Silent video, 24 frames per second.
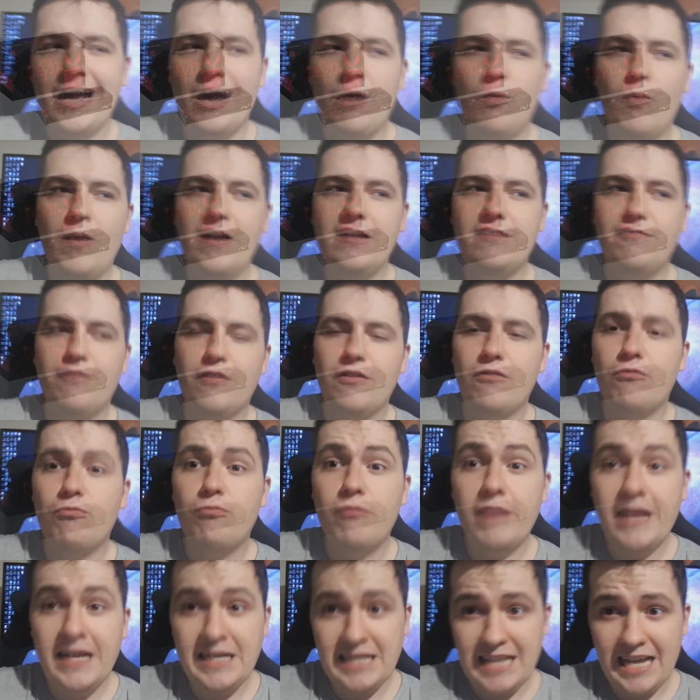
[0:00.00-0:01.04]
and wait for the
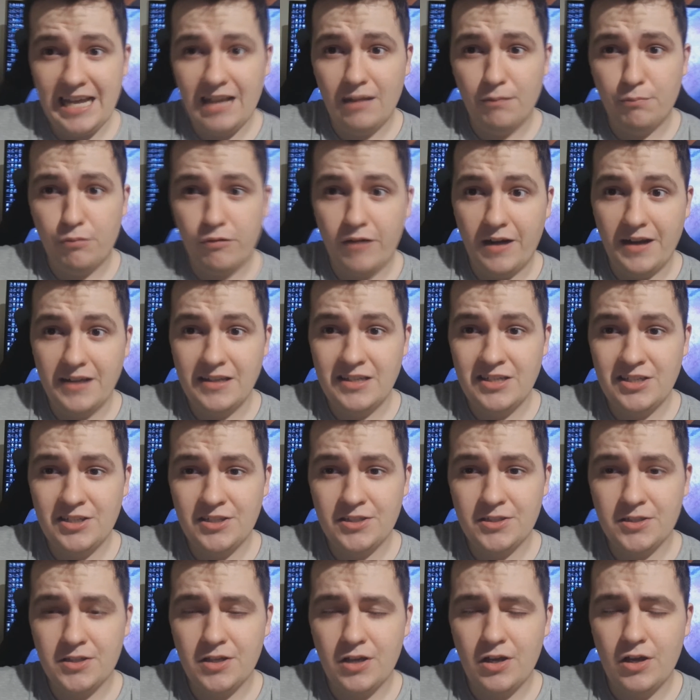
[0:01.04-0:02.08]
retail
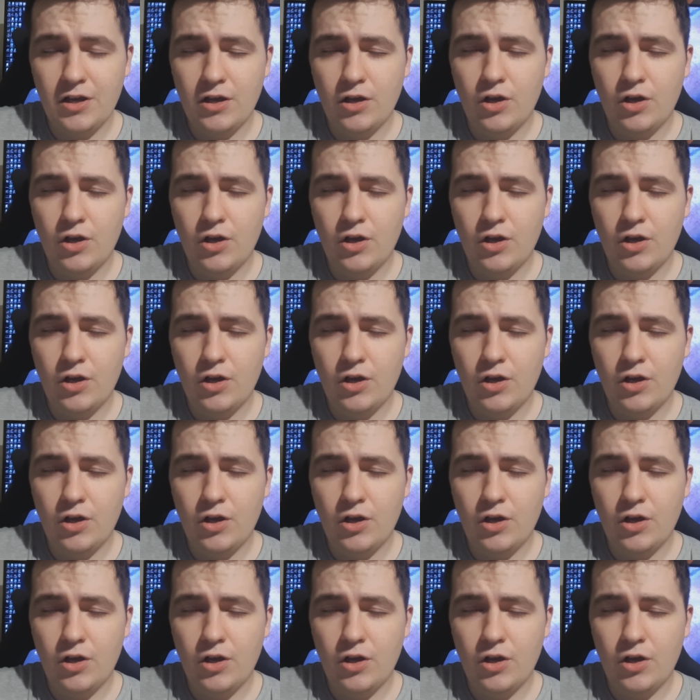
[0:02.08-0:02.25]
price